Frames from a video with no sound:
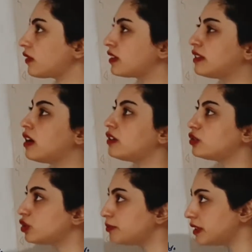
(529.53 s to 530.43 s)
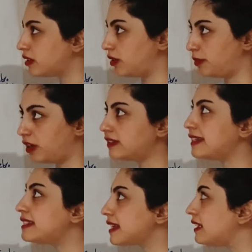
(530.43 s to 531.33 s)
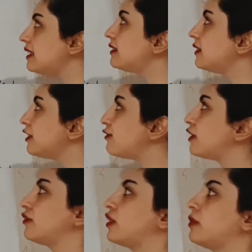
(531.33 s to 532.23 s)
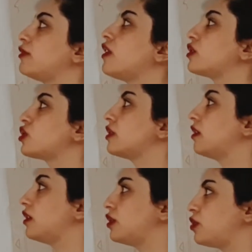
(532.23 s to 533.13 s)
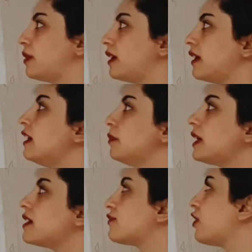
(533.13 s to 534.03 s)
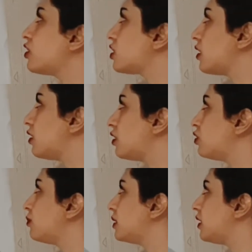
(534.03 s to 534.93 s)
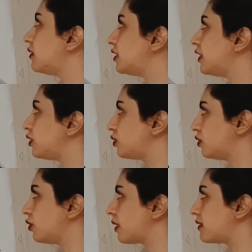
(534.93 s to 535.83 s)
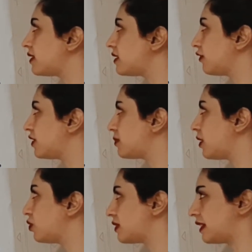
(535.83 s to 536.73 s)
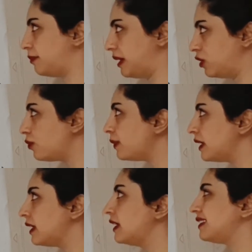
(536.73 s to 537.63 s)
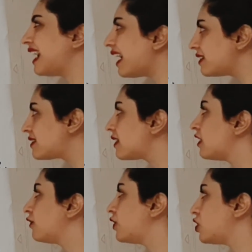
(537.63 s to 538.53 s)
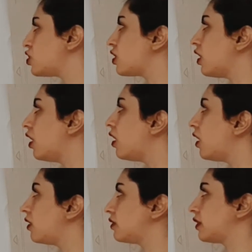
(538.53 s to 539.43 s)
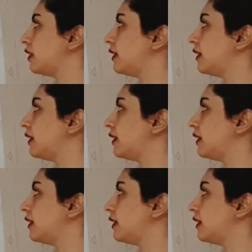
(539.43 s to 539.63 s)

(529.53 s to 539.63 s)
the anatomical part is a little different from the functional anatomy, because functional anatomy, the anterior lobe consists of a spinocerebellum tracts, which are